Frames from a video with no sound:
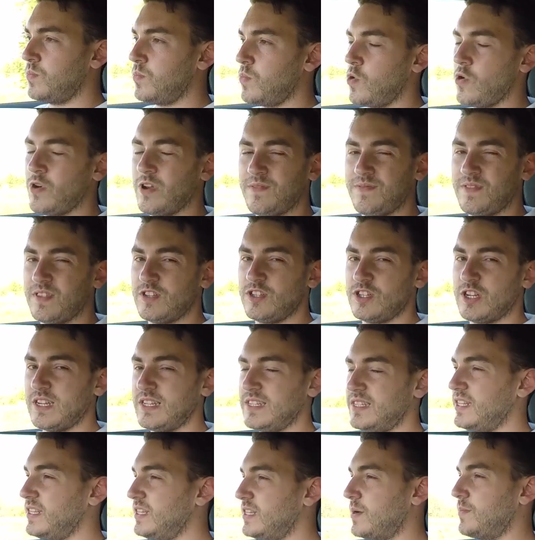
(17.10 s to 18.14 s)
What if the
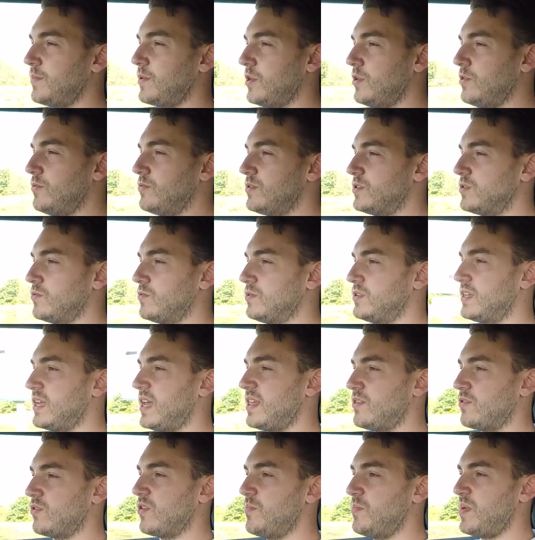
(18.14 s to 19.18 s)
JCW was
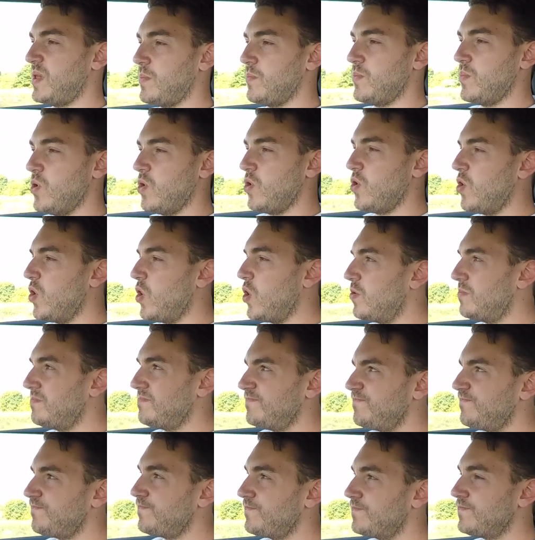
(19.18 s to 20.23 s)
altogether a bit more
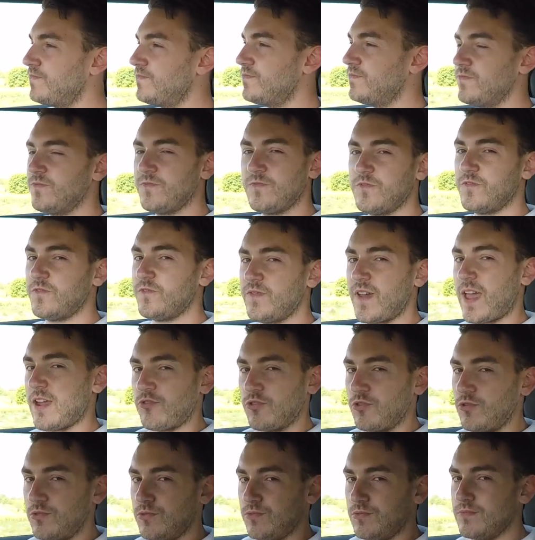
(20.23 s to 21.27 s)

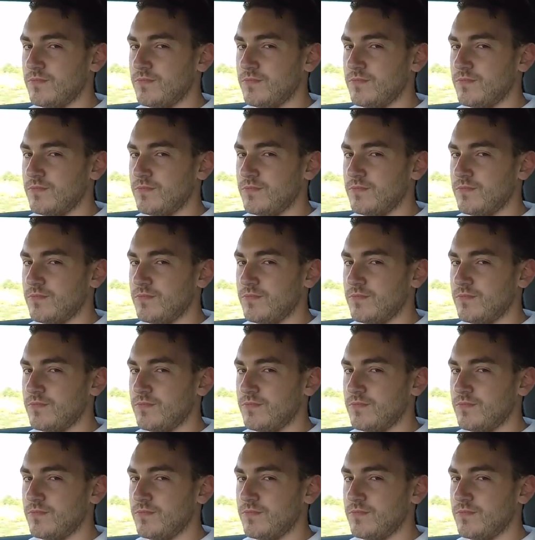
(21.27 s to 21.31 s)
feral?